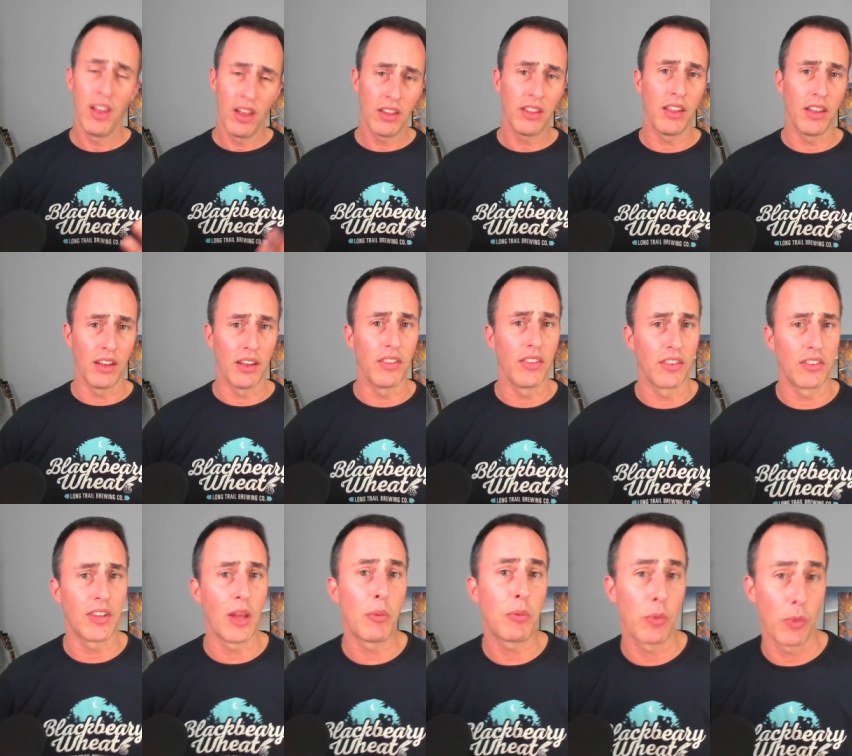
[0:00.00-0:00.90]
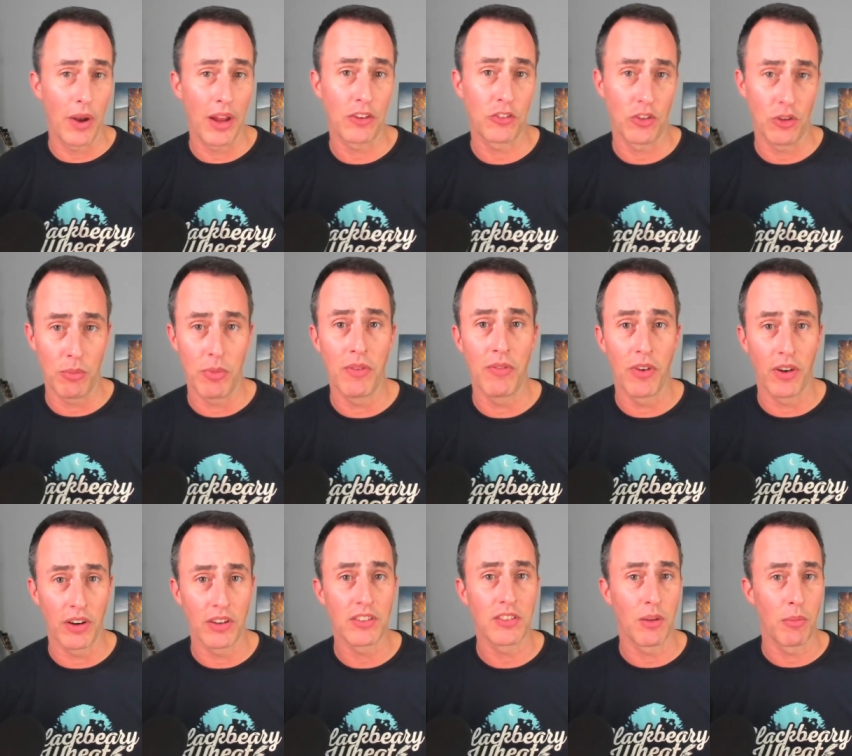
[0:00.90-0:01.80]
the steps would actually be very
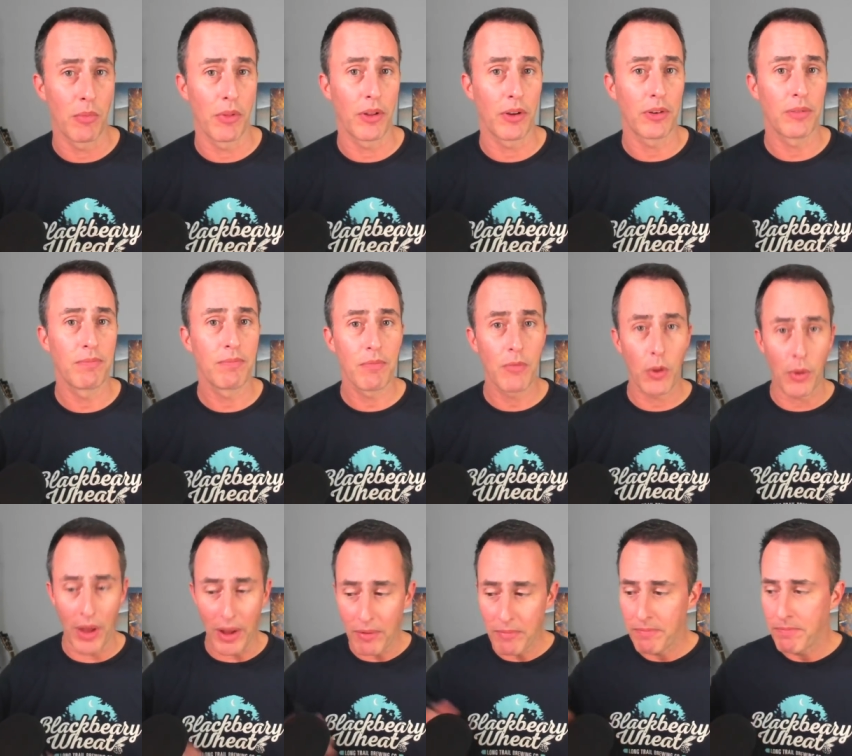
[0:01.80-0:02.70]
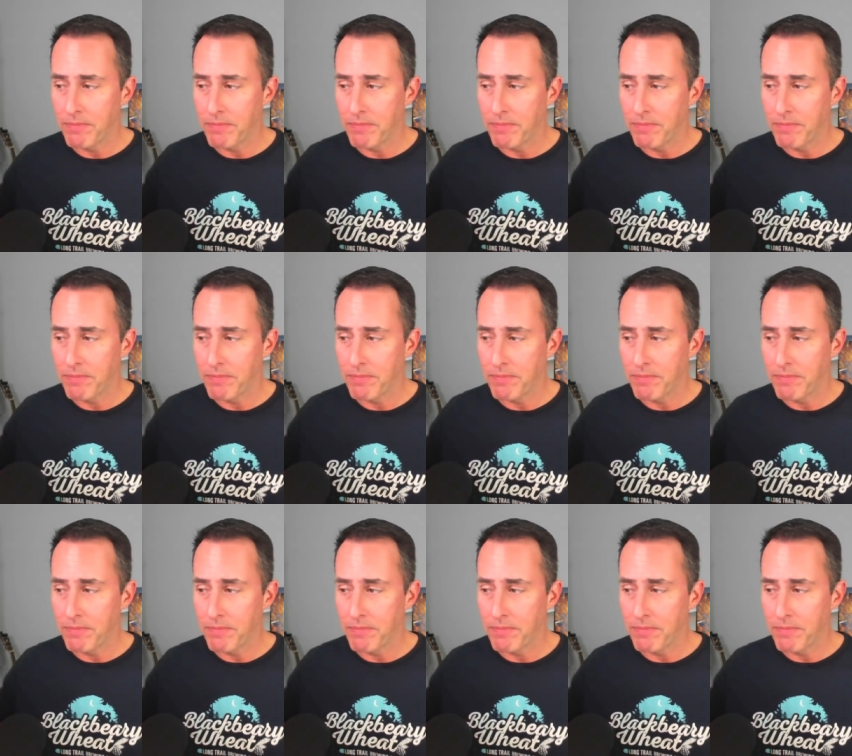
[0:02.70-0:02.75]
similar, okay?